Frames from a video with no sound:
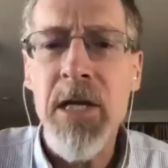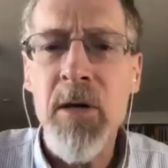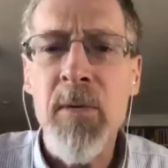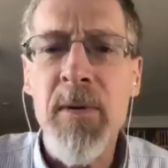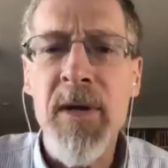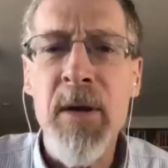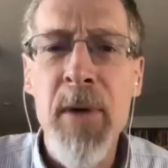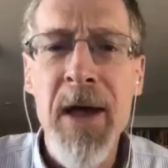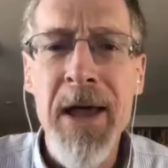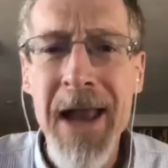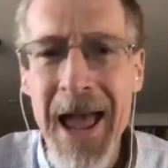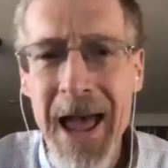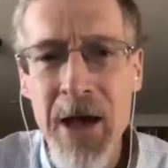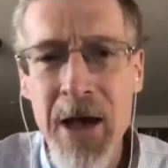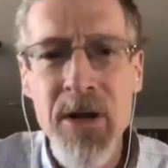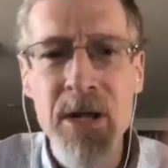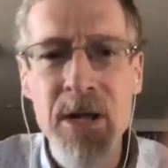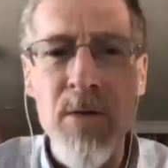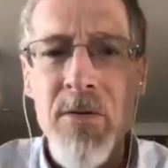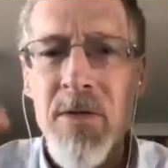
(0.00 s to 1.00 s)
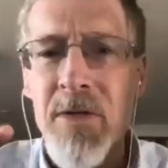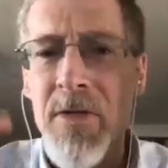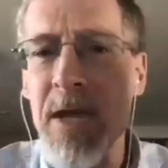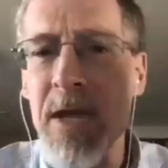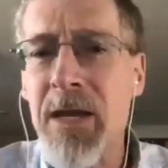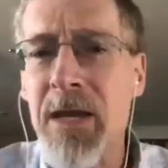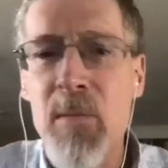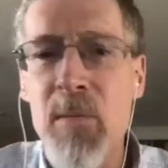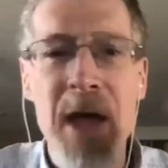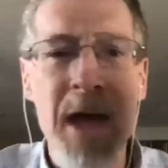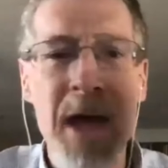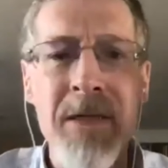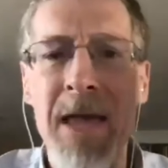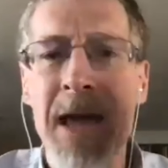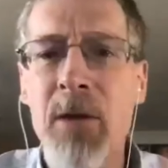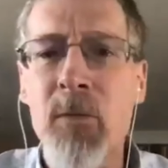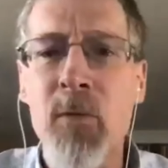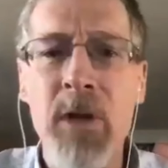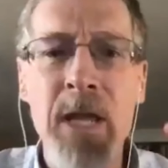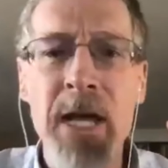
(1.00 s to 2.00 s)
bit about how do you think about
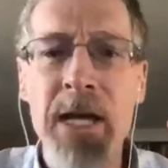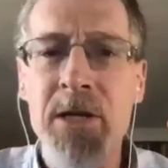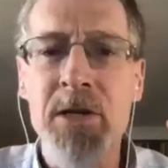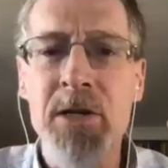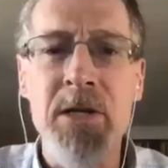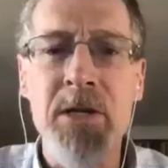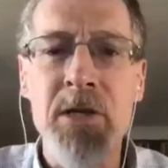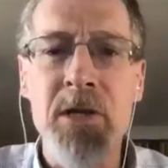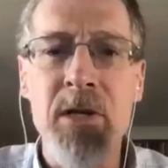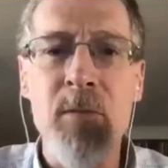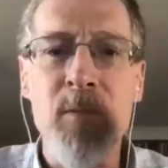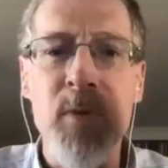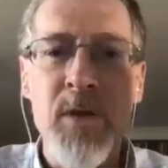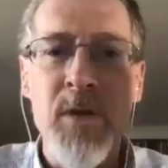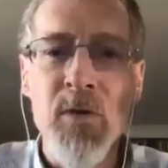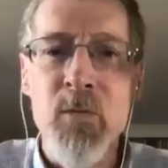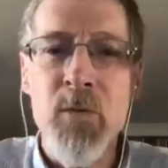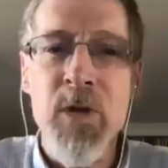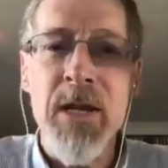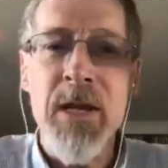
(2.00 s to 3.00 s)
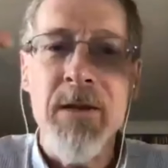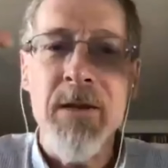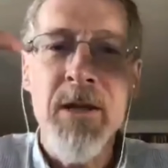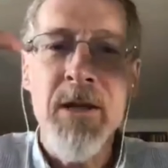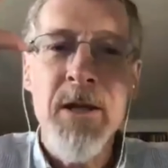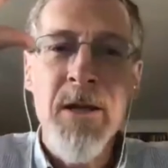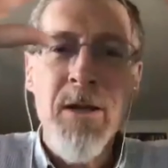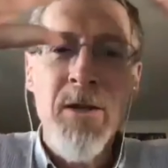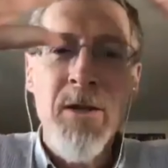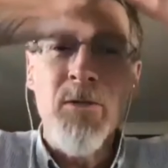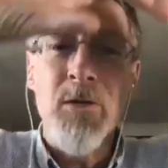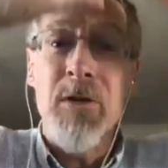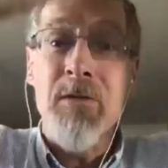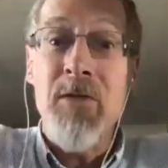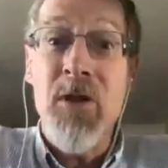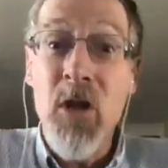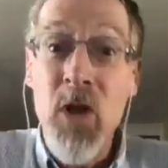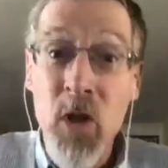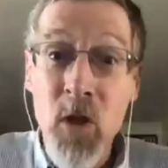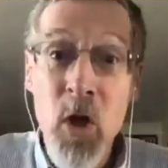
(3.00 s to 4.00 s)
that relationship between sort of
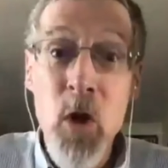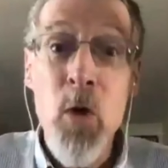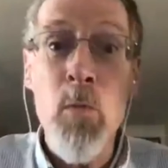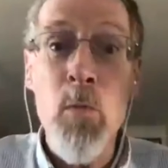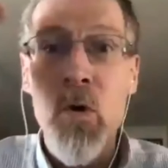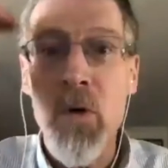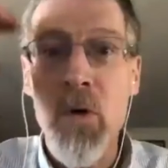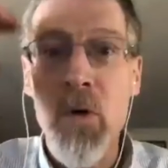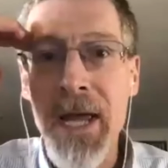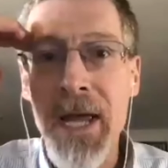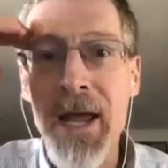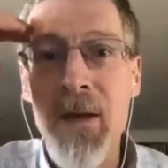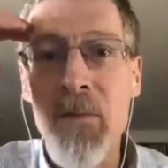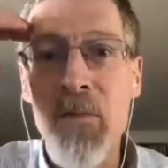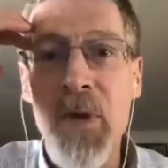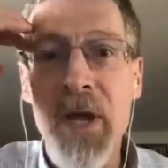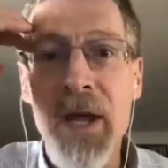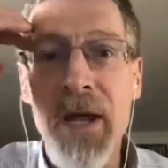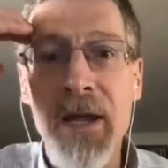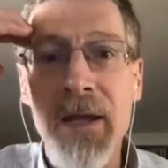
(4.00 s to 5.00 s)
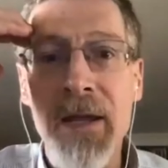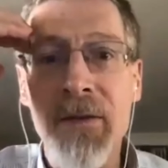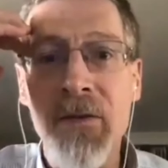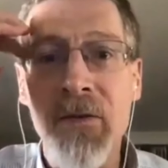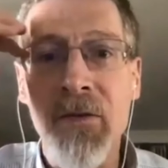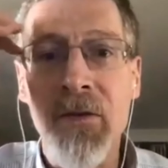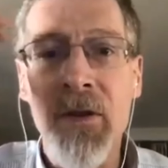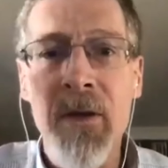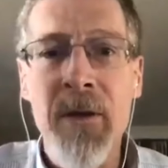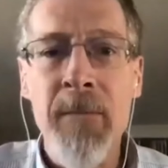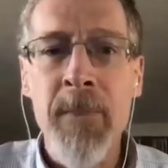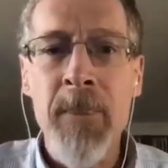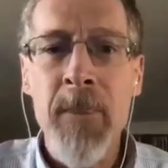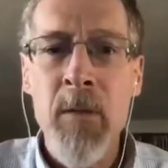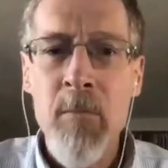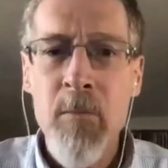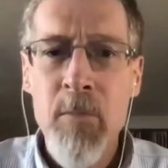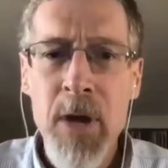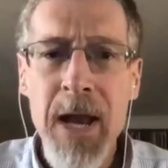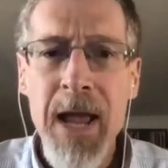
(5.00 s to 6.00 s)
the global campaigns,
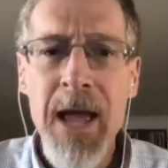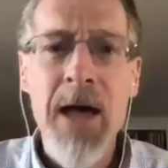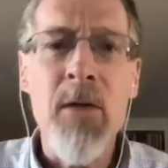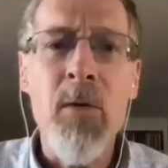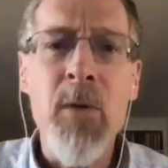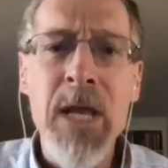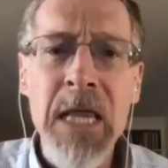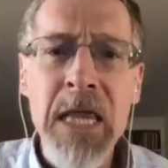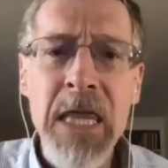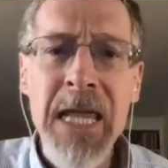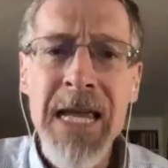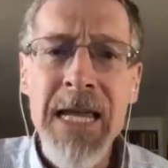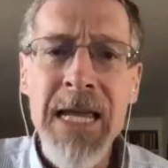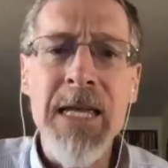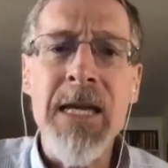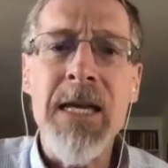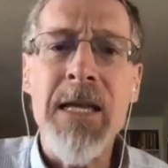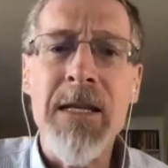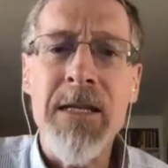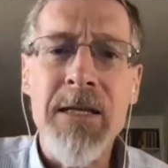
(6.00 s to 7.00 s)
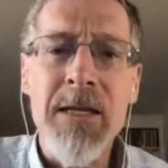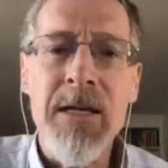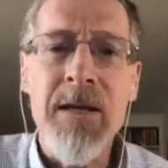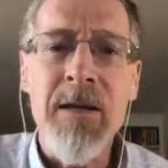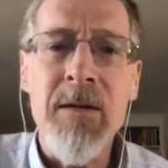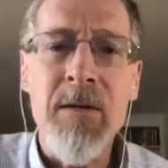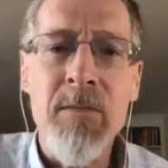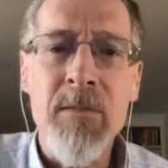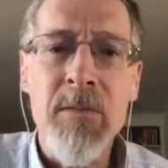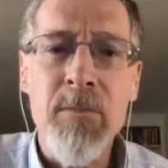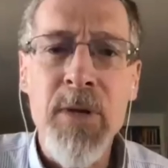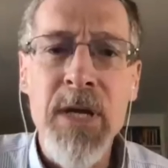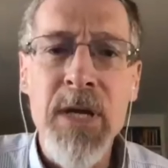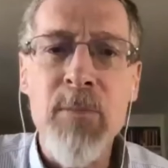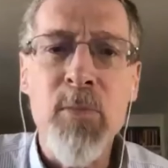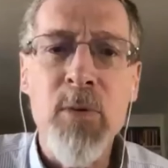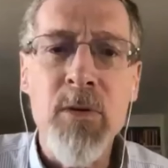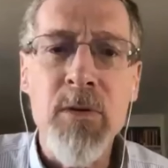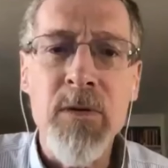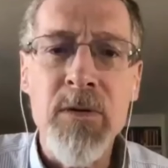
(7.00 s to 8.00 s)
but how do we link it to
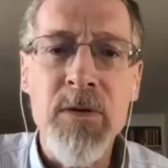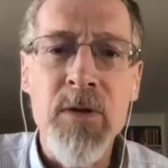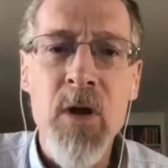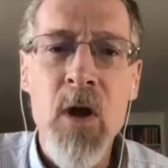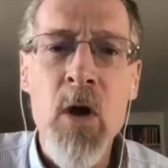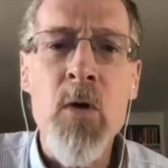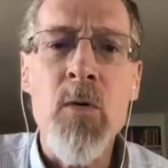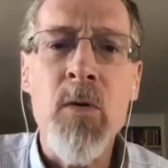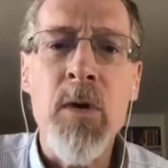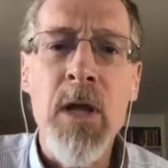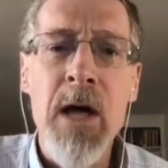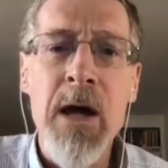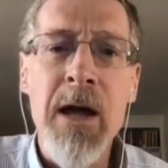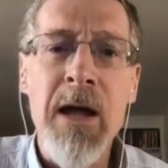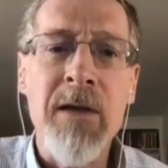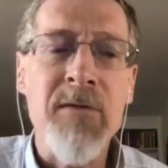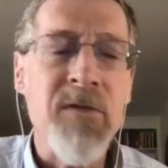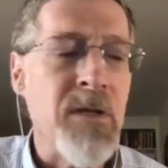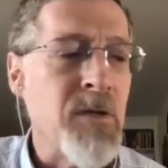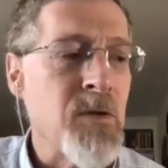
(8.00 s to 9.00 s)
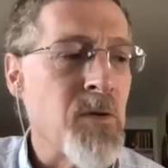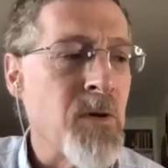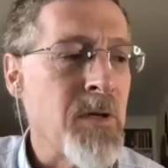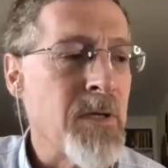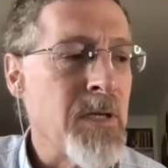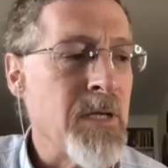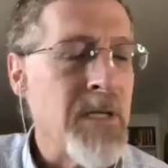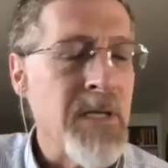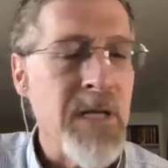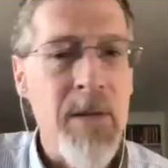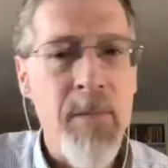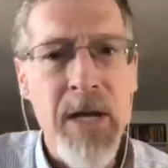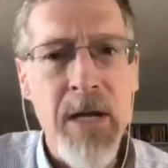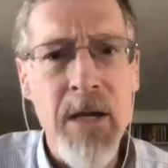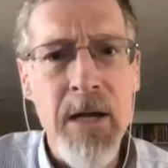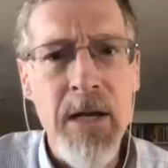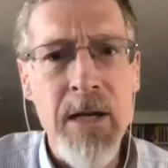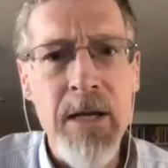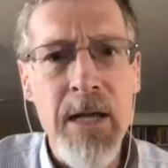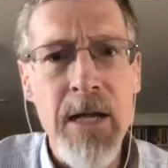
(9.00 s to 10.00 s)
people's own lives and choices they make
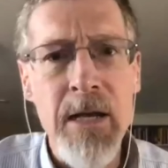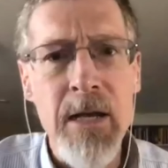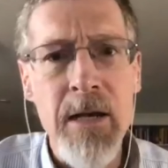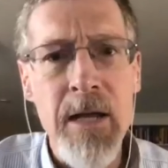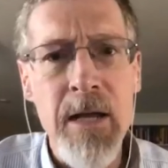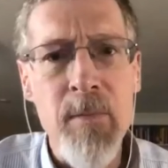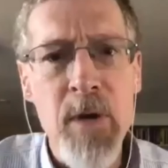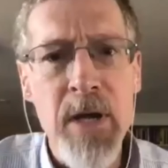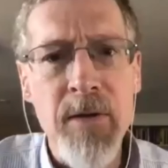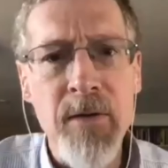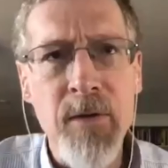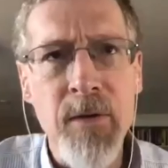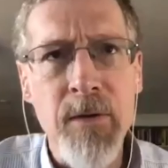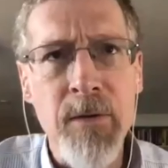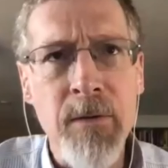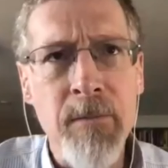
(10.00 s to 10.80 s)
on a day-to-day basis?